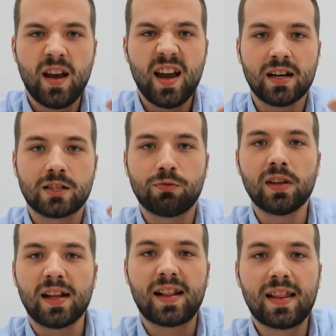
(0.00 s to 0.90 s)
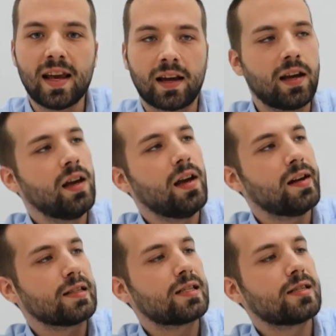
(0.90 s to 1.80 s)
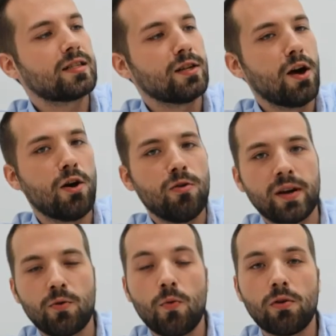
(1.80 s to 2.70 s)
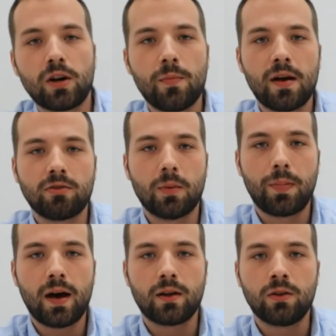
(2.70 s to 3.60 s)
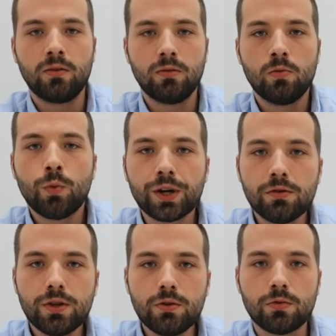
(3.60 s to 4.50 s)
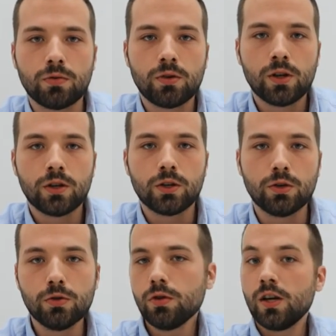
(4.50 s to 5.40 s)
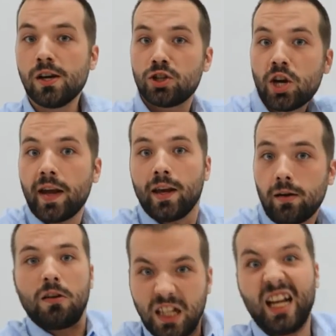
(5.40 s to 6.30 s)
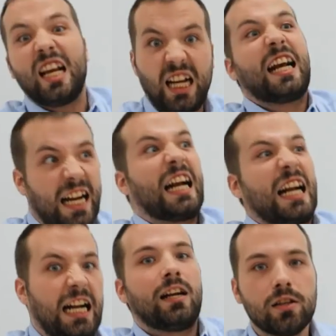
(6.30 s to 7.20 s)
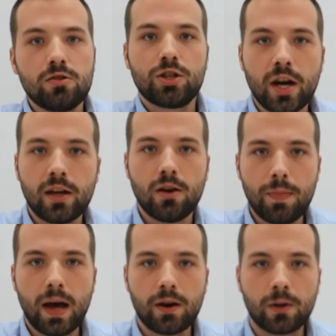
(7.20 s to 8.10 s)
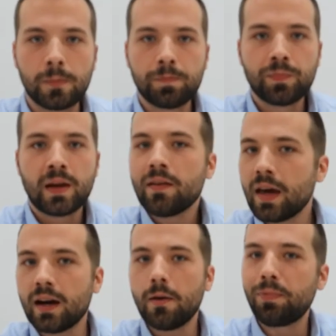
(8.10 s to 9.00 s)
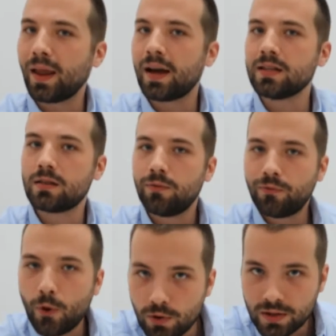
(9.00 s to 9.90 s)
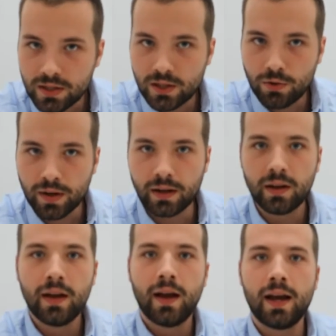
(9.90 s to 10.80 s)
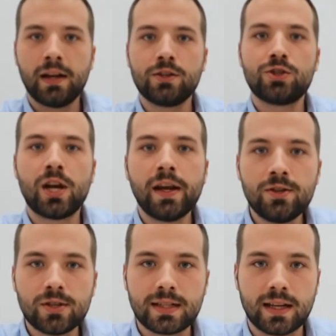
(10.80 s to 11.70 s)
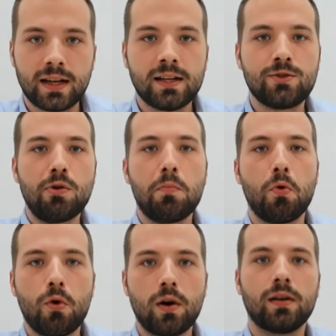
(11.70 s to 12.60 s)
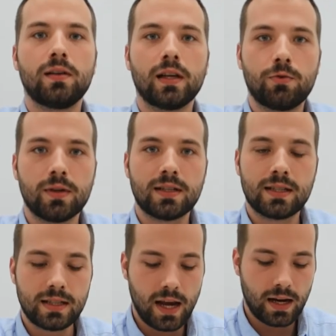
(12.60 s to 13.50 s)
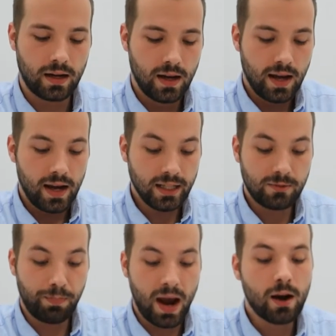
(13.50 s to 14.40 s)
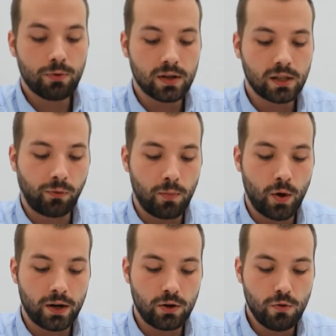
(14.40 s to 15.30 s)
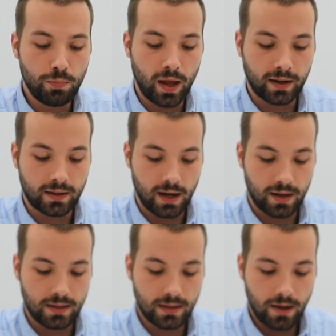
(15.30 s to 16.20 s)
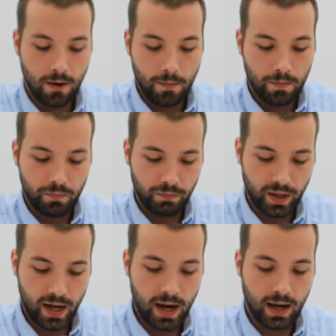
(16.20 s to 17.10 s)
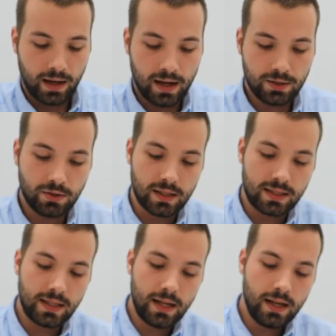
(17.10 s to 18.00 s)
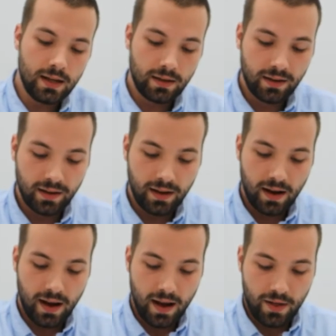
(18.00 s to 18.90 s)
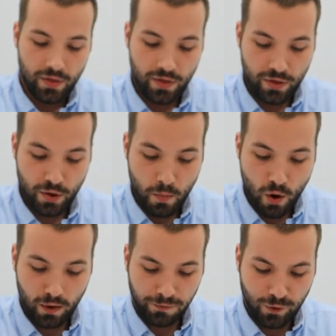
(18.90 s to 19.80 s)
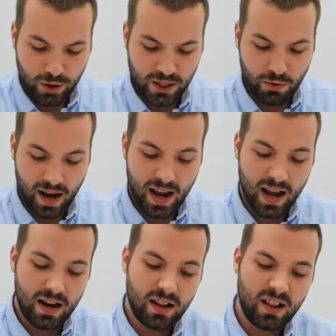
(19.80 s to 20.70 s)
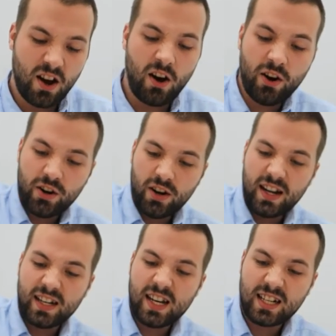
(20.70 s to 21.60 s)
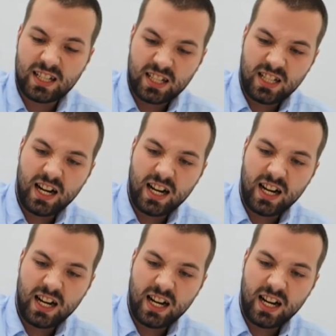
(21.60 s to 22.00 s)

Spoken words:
and it's really thick, and it's slow, and it won't come out the bottle, what do? You shake it. You shake your bottle. That applies force to it, and it changes it into a more liquid state. It's backwards from what Oobleck does. As you can see, the more force you add, the harder it gets.